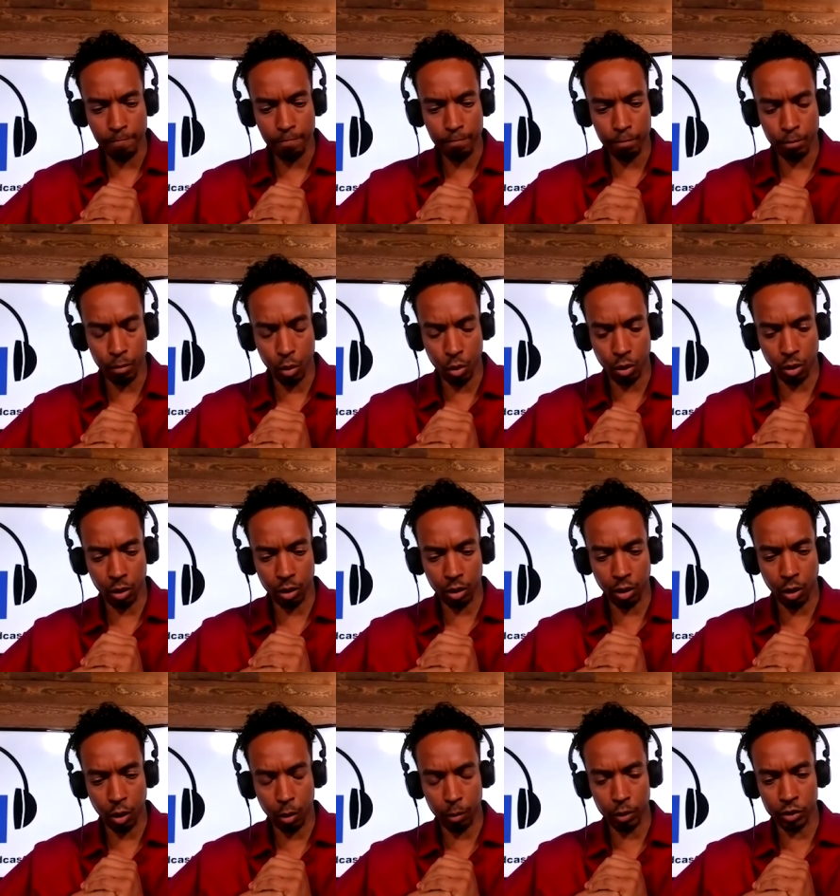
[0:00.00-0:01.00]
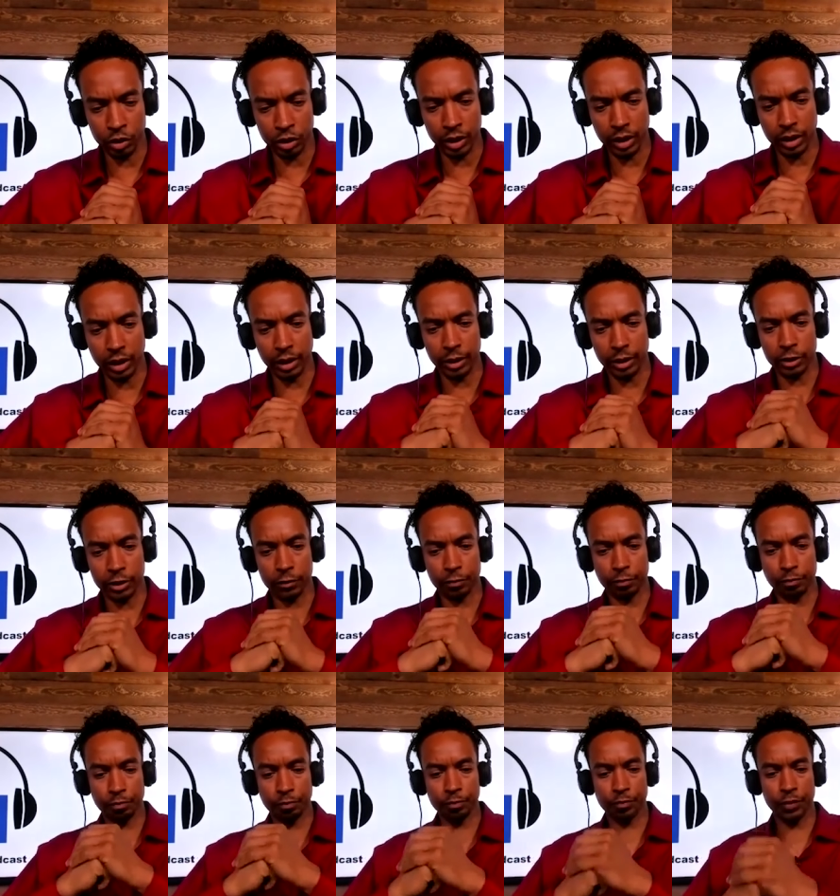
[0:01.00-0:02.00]
more homogeneous
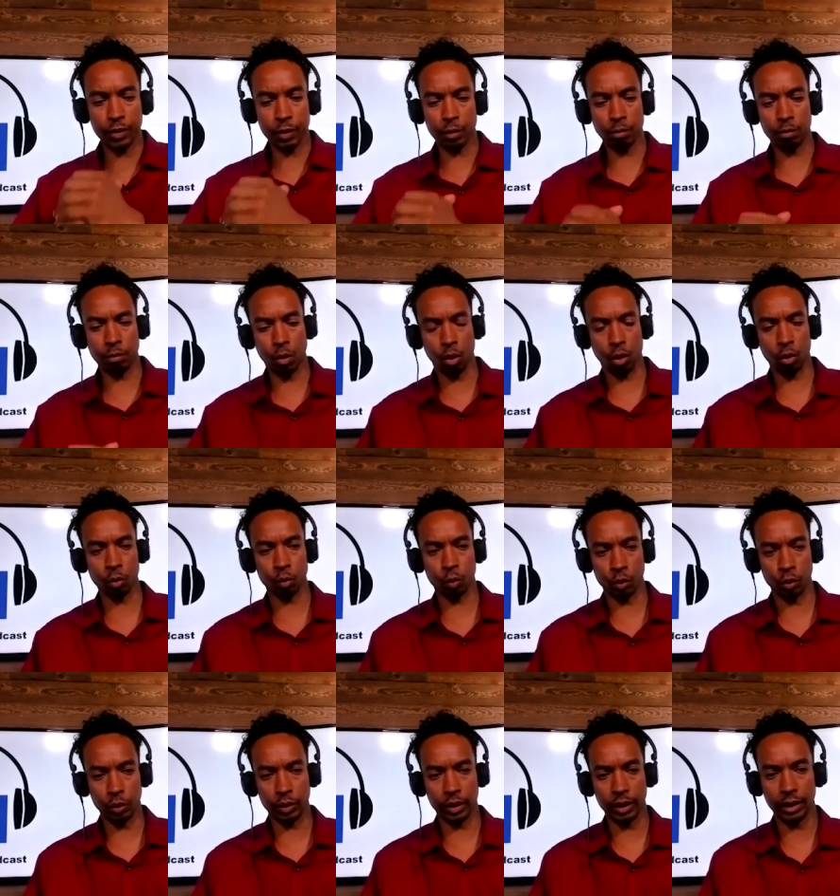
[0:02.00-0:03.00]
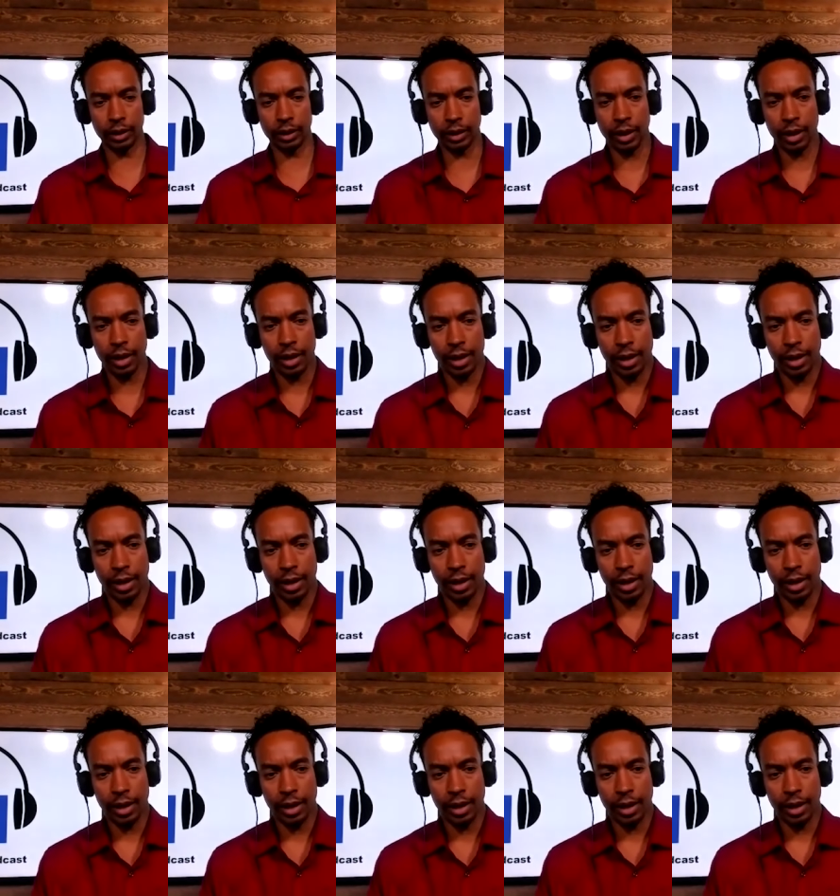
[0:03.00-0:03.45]
more rooted